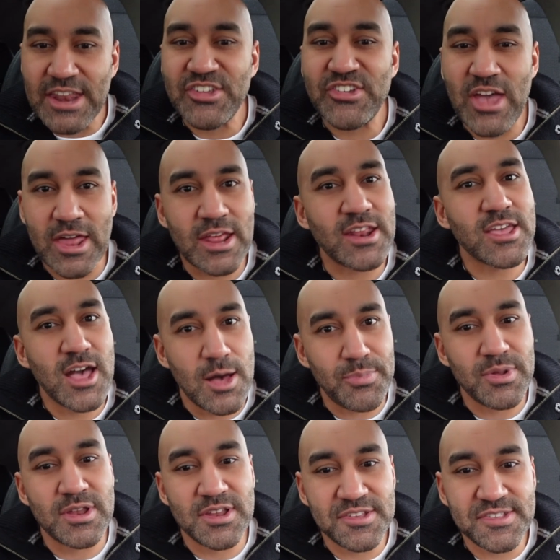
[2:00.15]
to shout out a
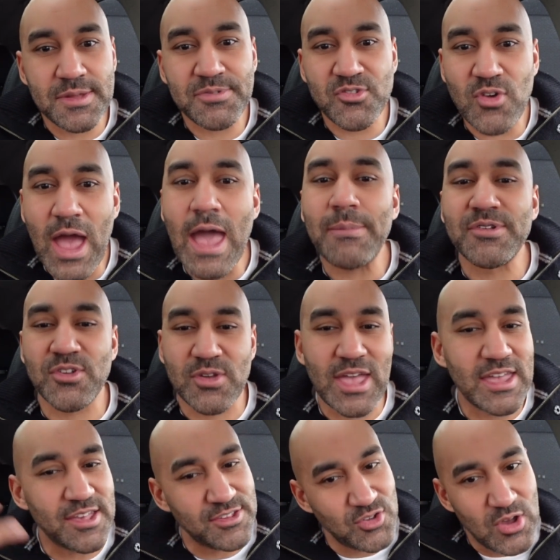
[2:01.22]
couple of the subscribers, okay,
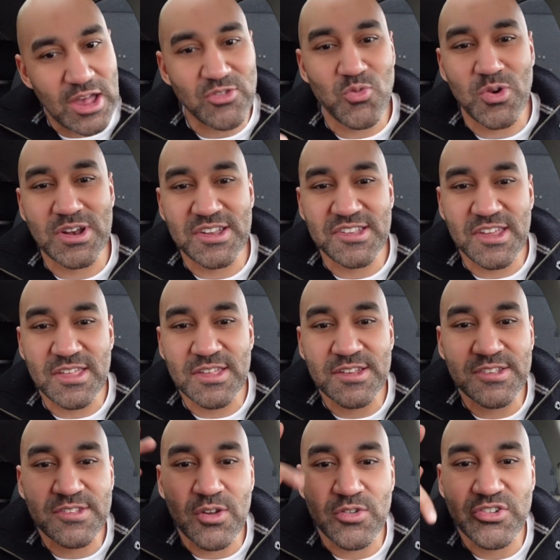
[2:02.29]
because you guys wanted to see
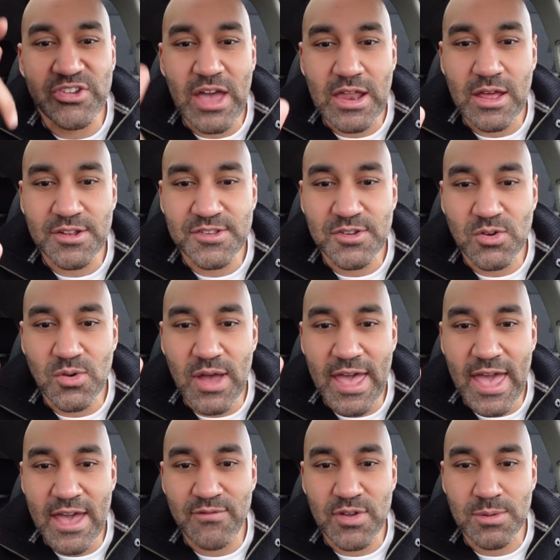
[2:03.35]
this. So shout out to
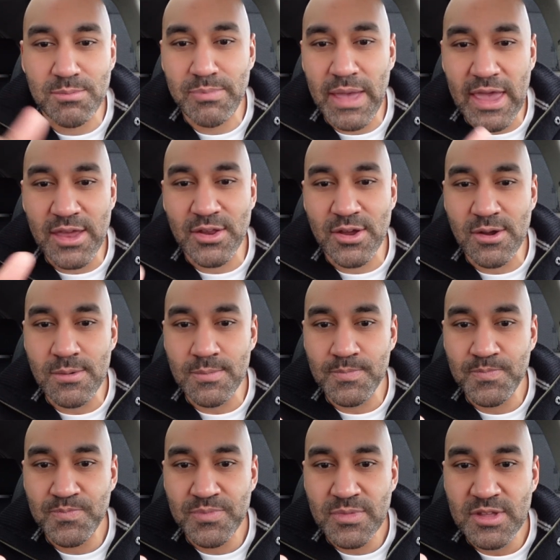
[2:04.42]
Evan Bader,
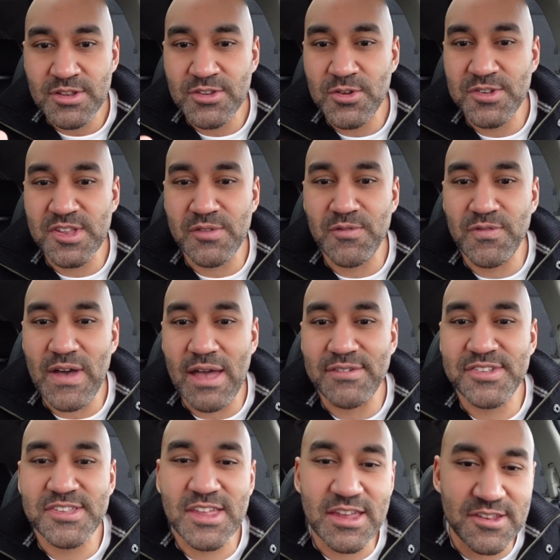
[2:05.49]

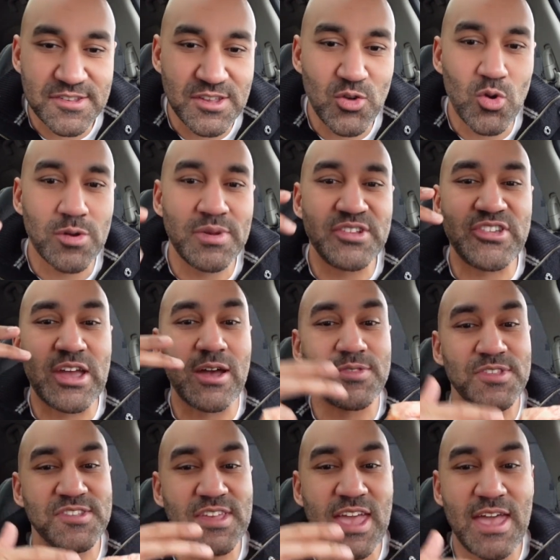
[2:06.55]
2756. You wanted me to check out
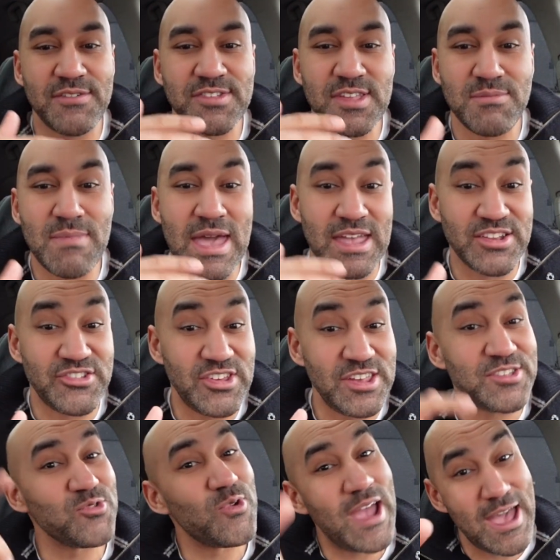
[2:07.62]
this KFC mac and
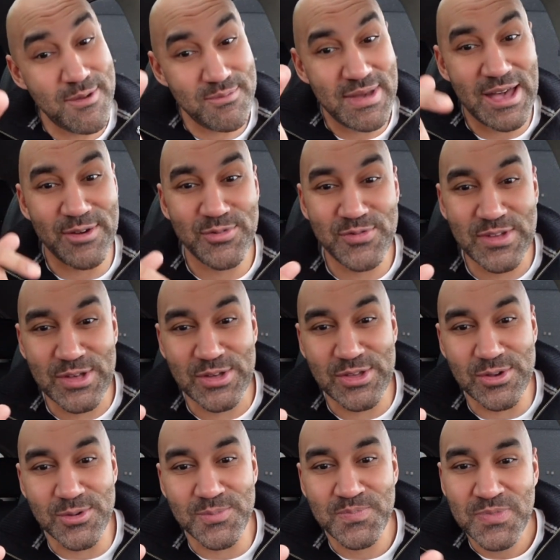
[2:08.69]
cheese wrap? I feel
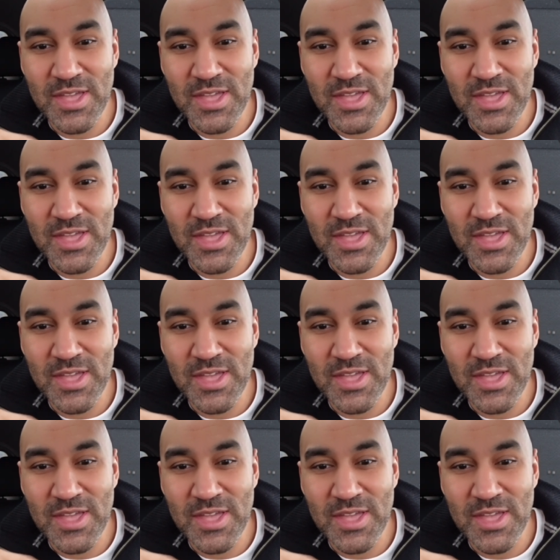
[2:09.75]
you.